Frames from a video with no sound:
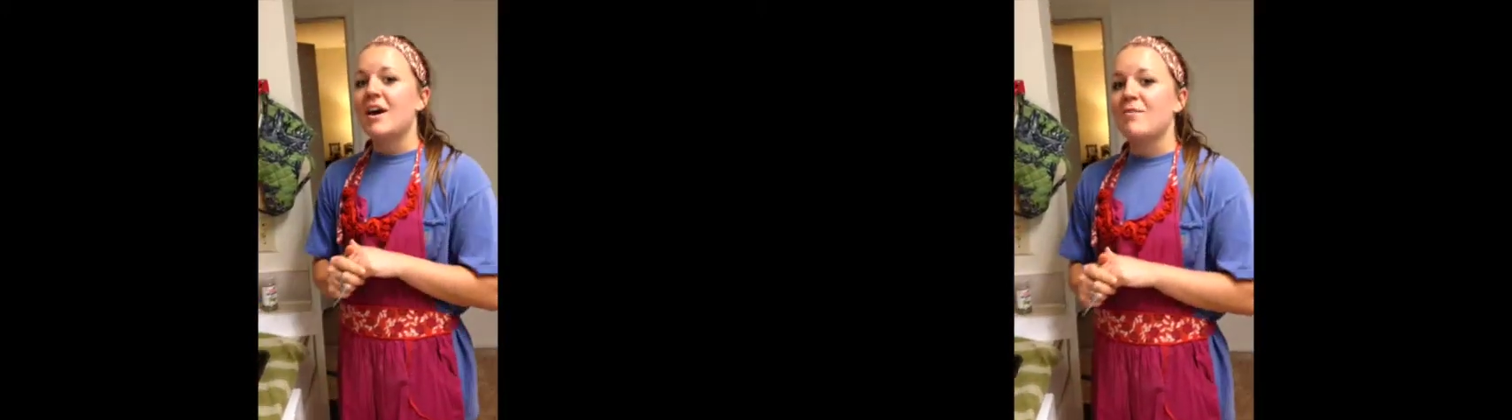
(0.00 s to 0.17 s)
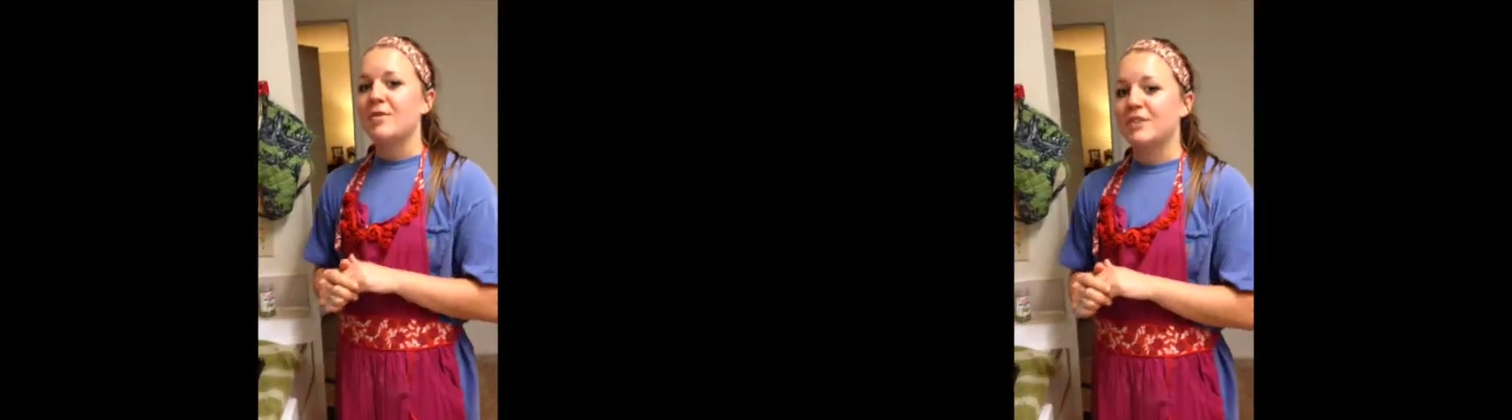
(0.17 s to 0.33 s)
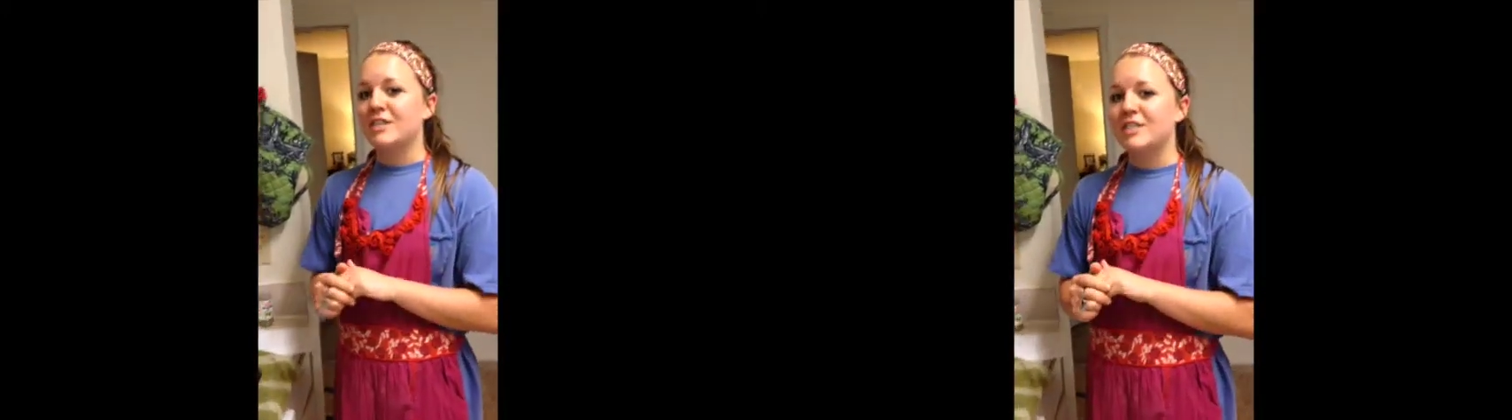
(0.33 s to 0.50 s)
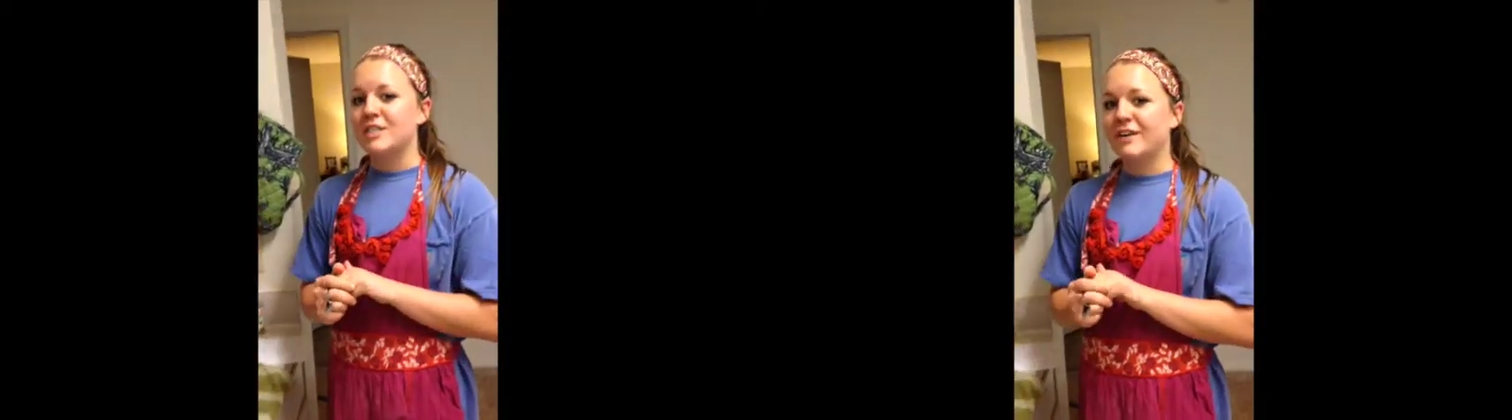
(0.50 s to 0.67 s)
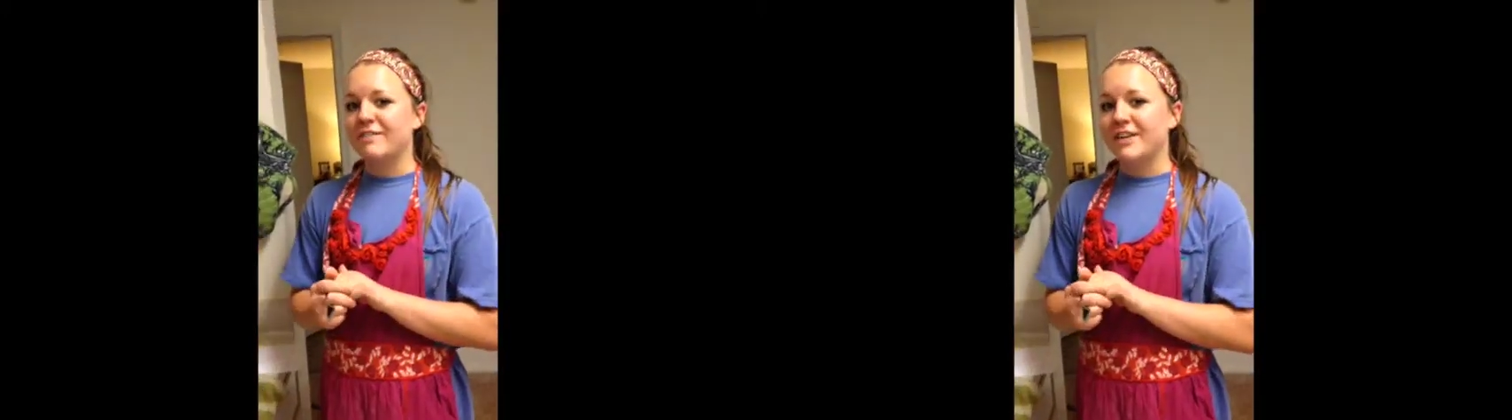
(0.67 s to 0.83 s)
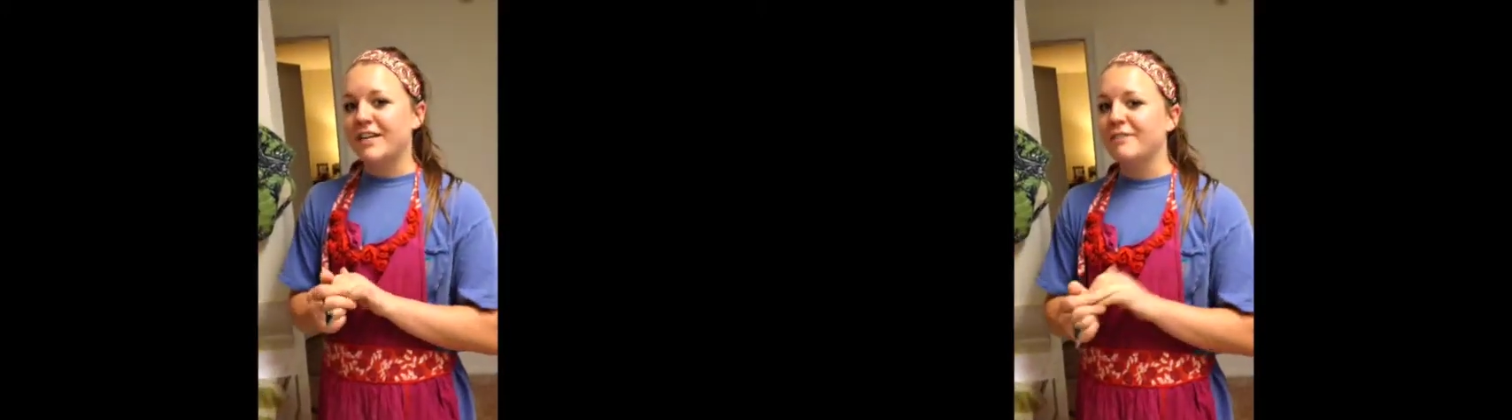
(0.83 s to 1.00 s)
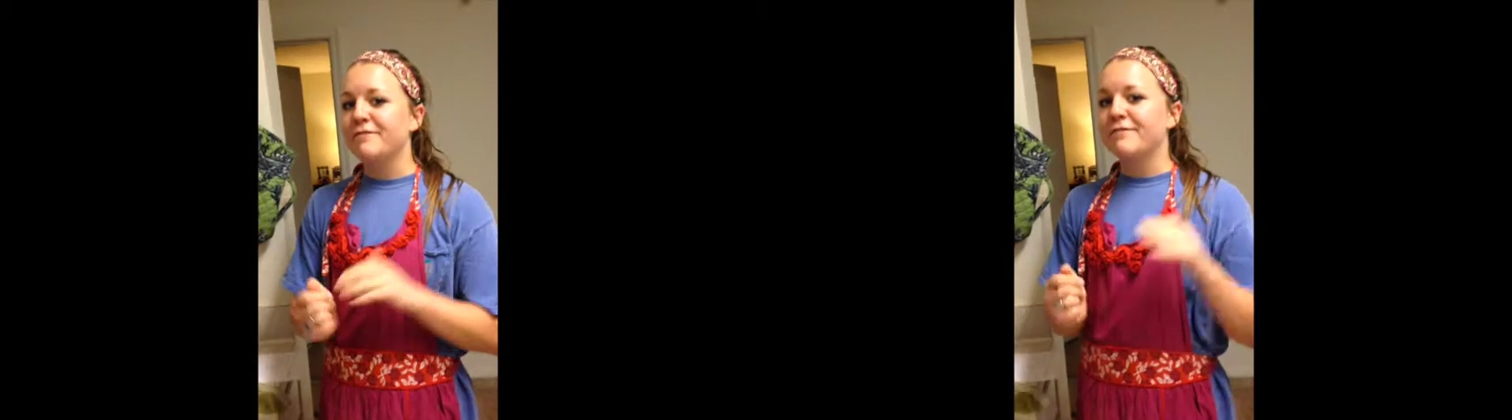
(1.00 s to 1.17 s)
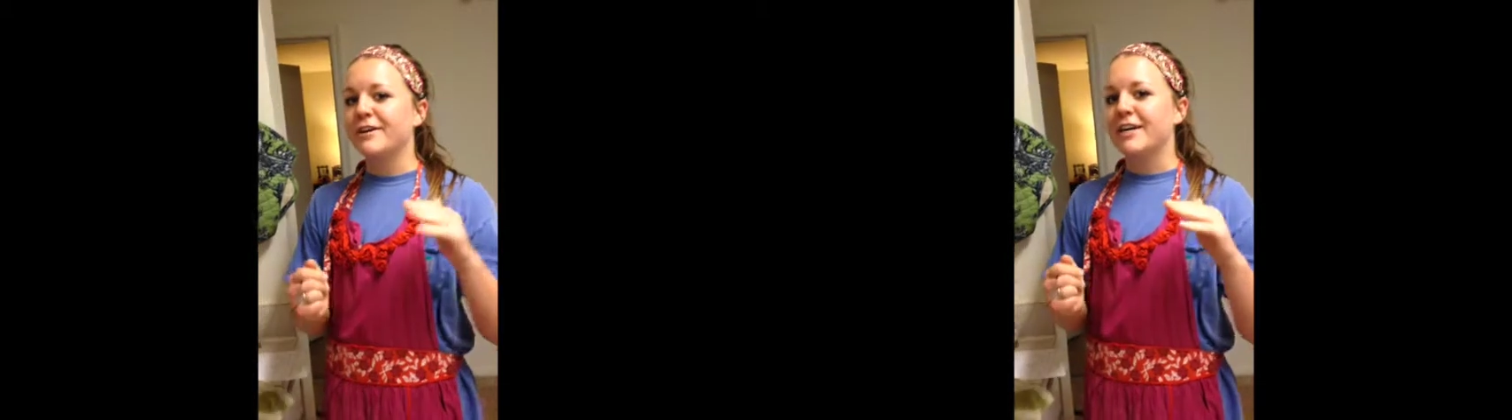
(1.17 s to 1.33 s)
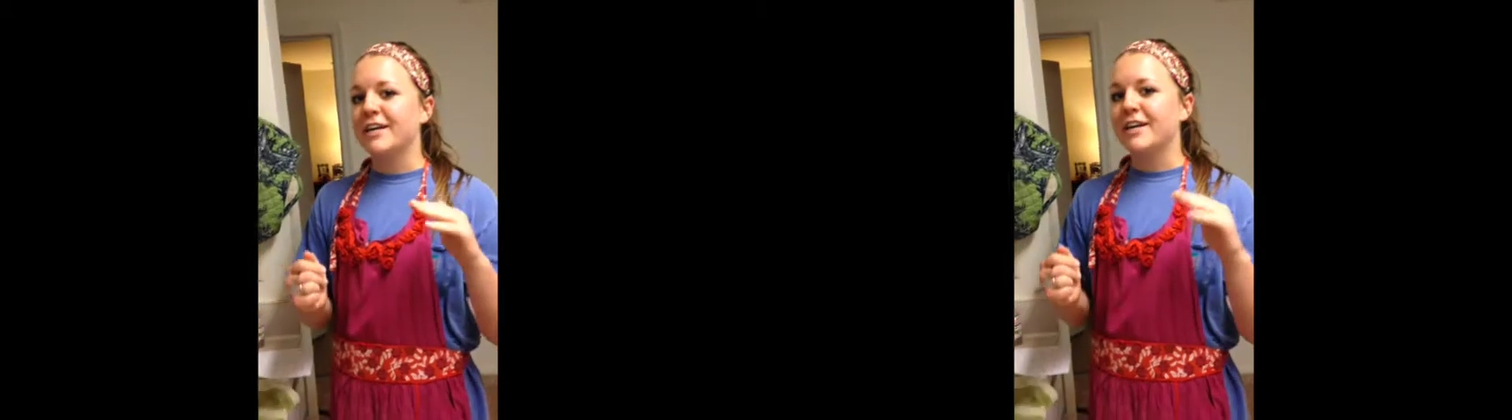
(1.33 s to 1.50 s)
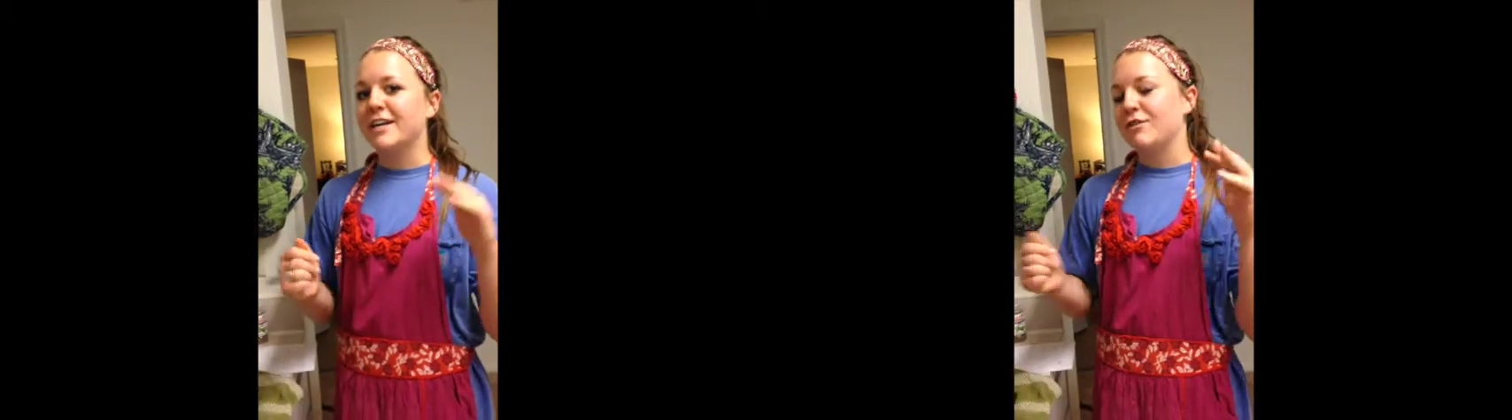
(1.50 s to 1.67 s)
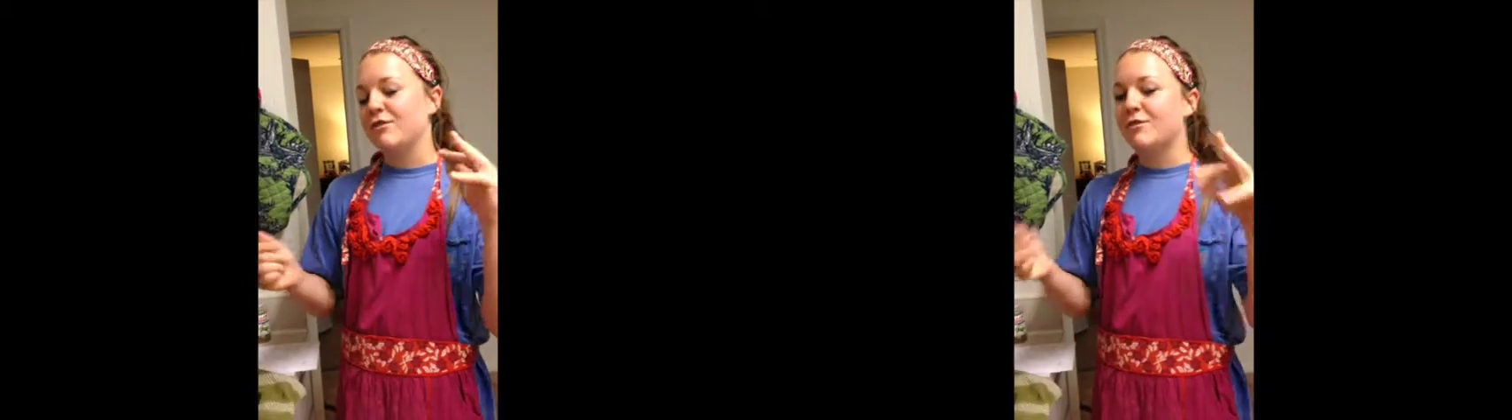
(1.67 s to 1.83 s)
with a serving for